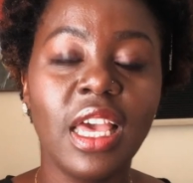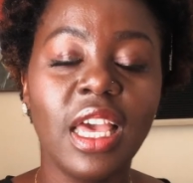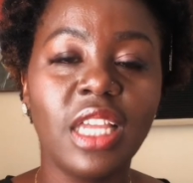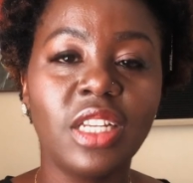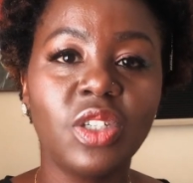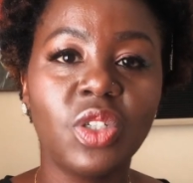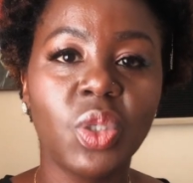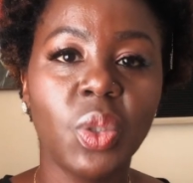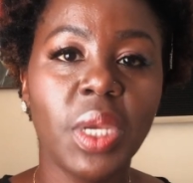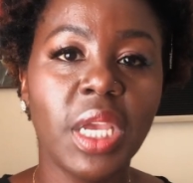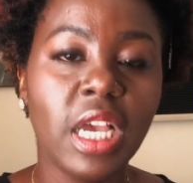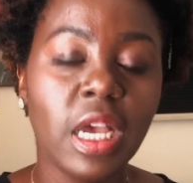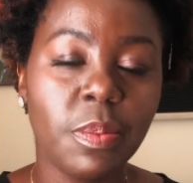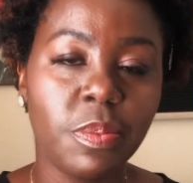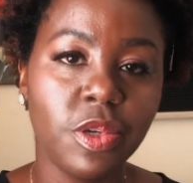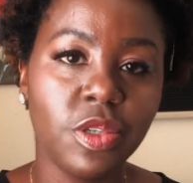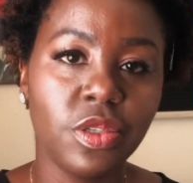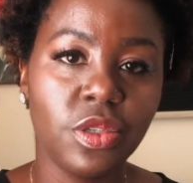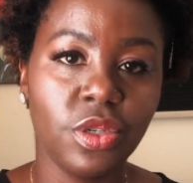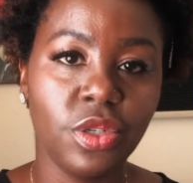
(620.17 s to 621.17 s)
and showing
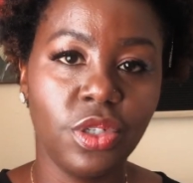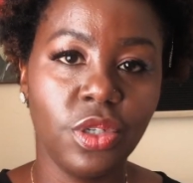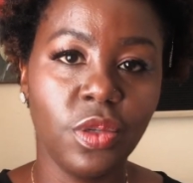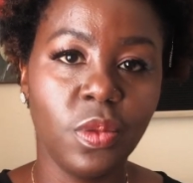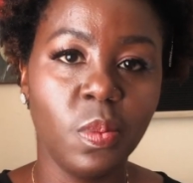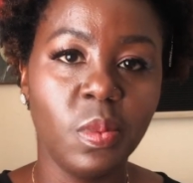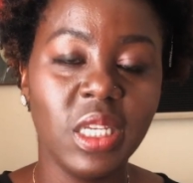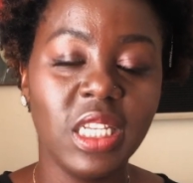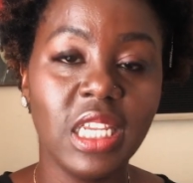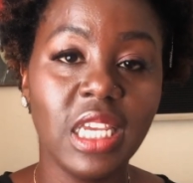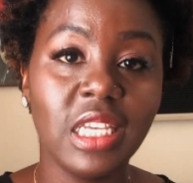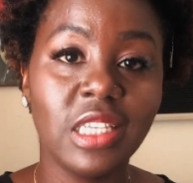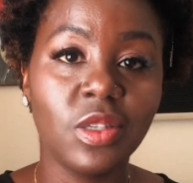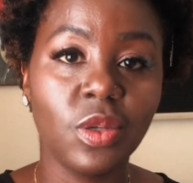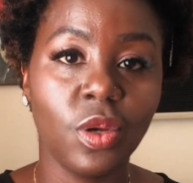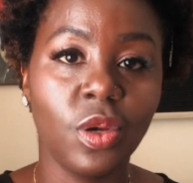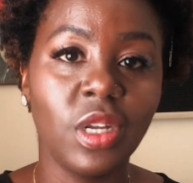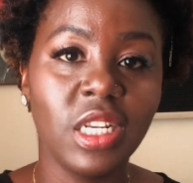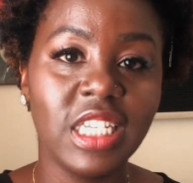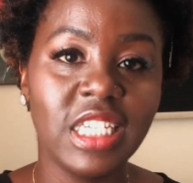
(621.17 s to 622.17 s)
up on social media is
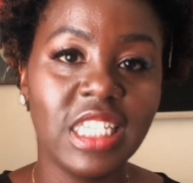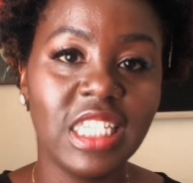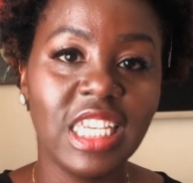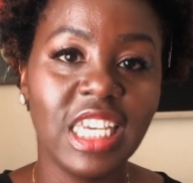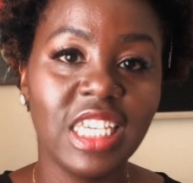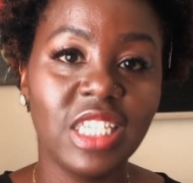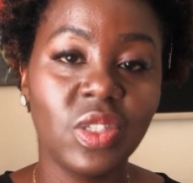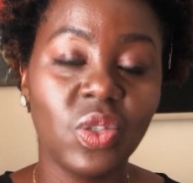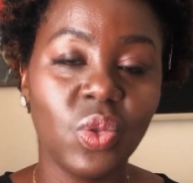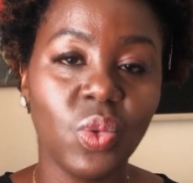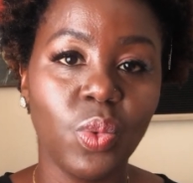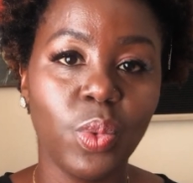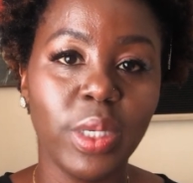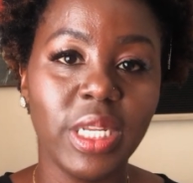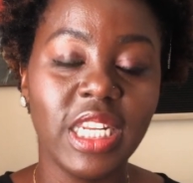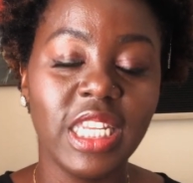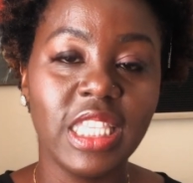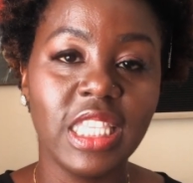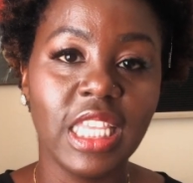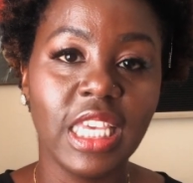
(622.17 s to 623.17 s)
all it takes to
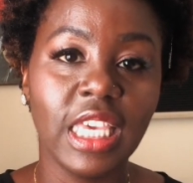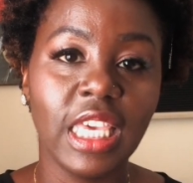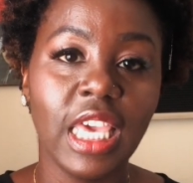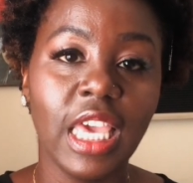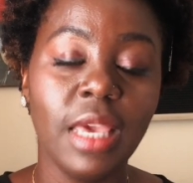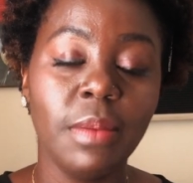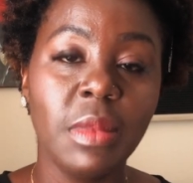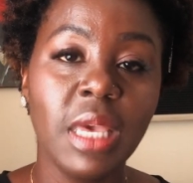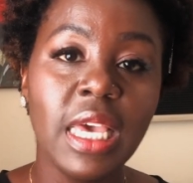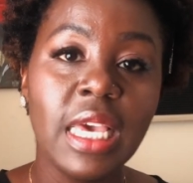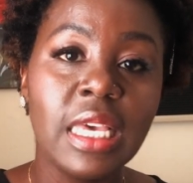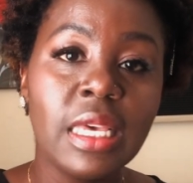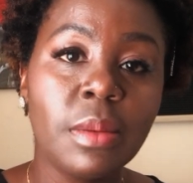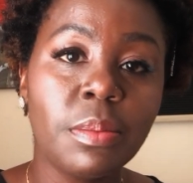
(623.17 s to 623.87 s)
win in the game.